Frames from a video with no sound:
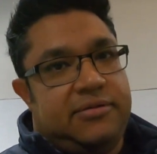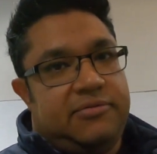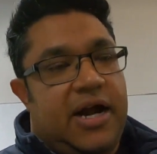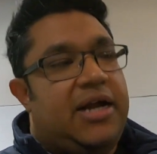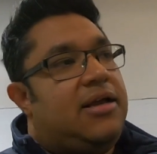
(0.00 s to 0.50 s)

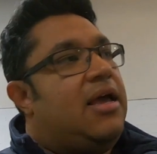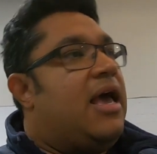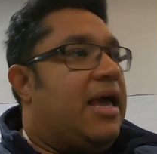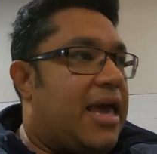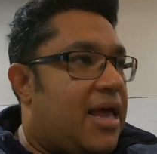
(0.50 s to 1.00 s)
right?
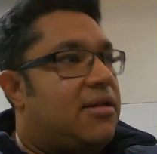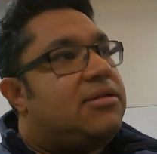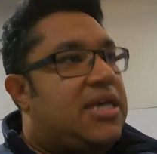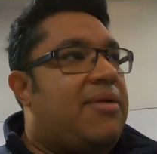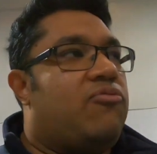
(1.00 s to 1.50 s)
Again,
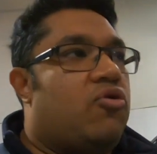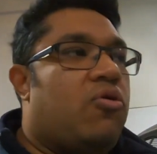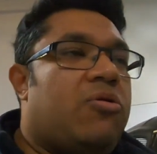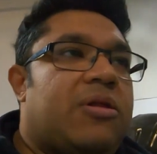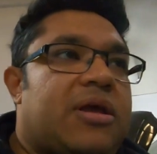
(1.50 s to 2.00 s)
same rule.